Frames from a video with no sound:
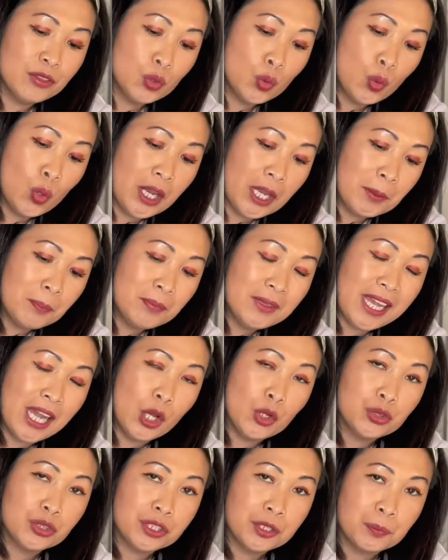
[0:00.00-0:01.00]
to wipe the
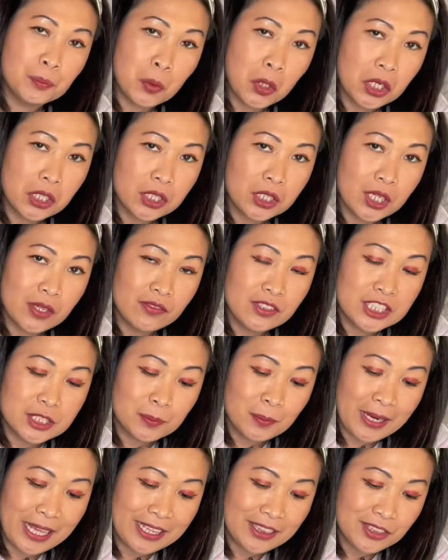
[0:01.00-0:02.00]
outer part of this
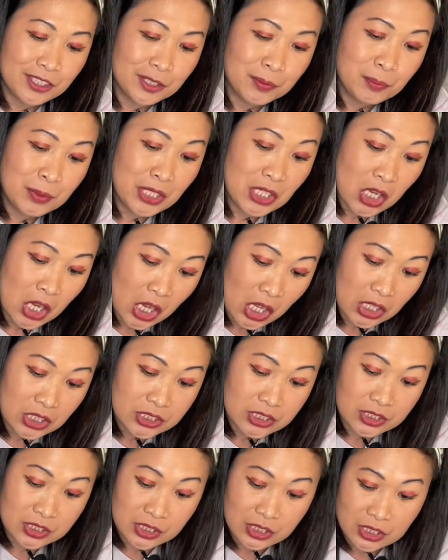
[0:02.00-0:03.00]
planter
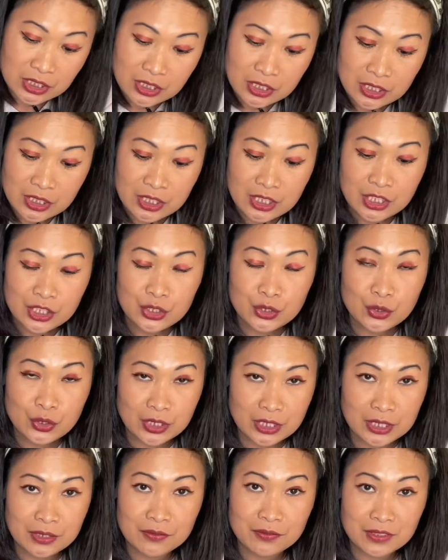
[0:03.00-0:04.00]
because you
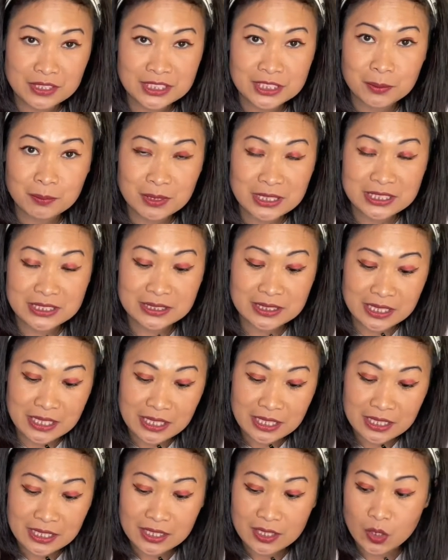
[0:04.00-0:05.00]
can visibly
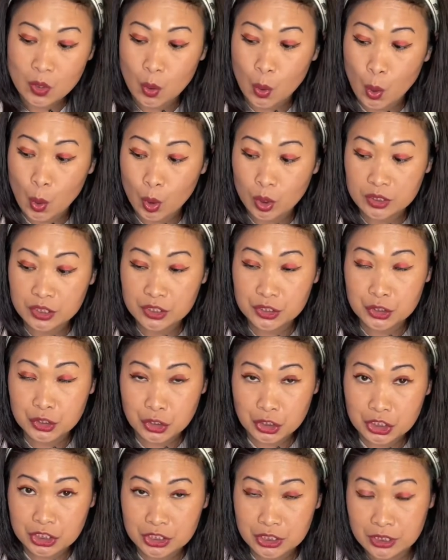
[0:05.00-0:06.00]
see all the
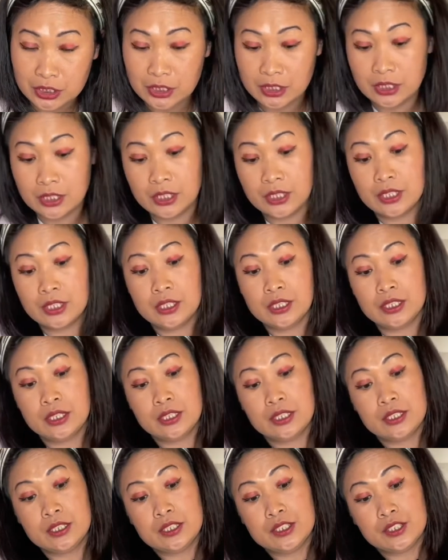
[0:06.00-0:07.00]
dirt.
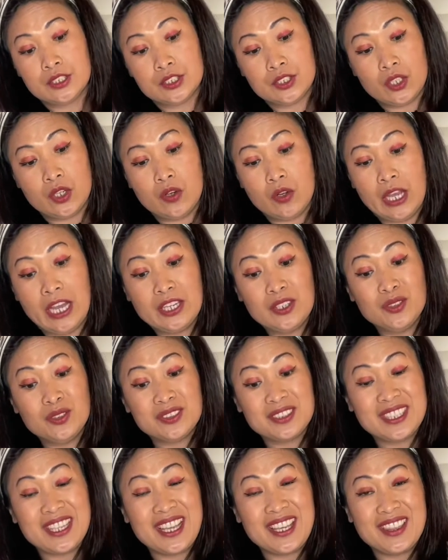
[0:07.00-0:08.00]
So I
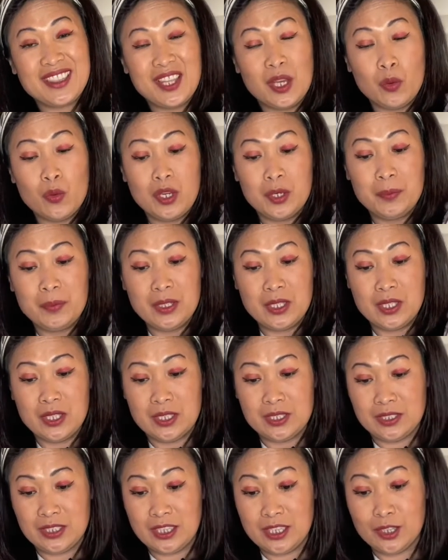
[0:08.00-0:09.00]
don't like that one
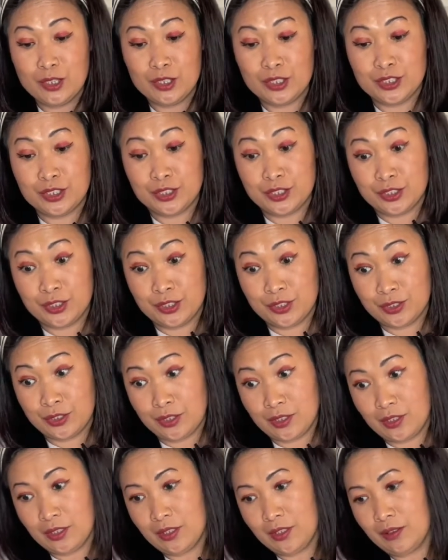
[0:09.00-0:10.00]
because it looks
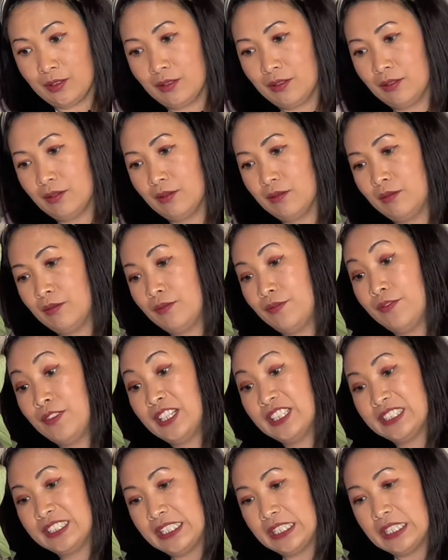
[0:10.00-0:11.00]

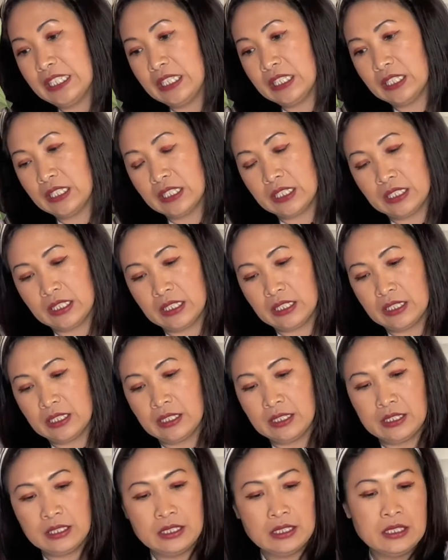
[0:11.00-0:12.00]
filthy.
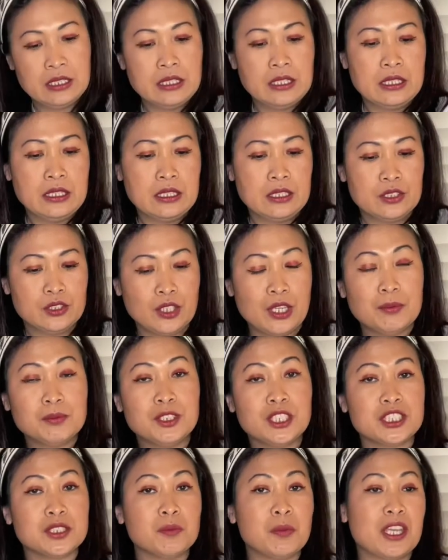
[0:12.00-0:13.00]
So I'm
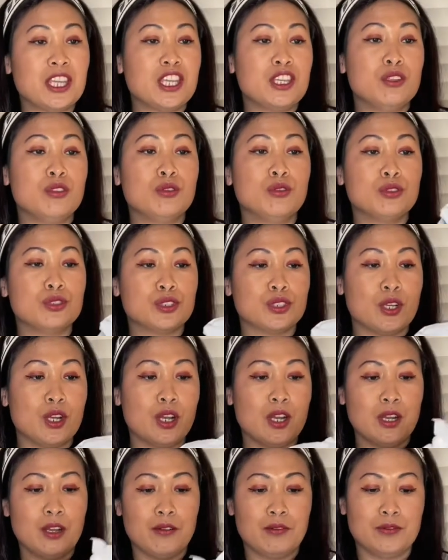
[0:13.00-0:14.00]
just making use
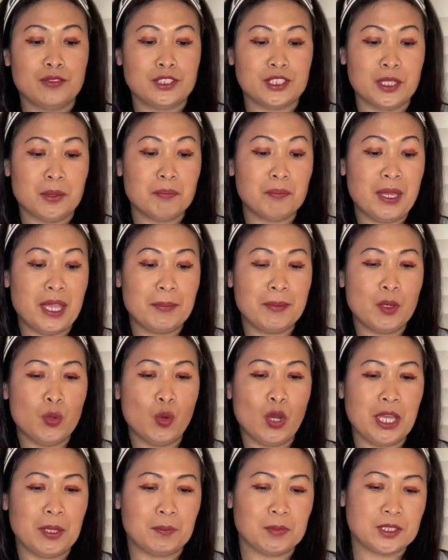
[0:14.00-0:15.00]
of some baby
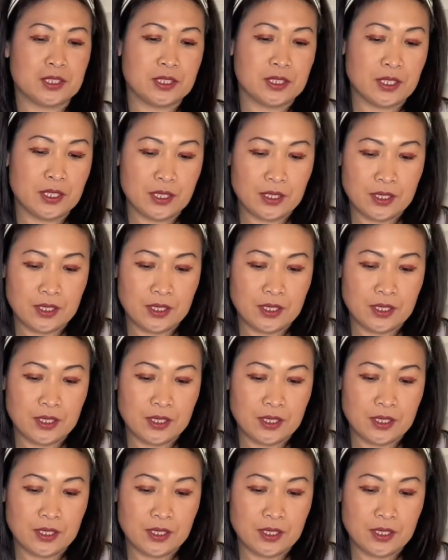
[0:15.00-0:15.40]
wipes.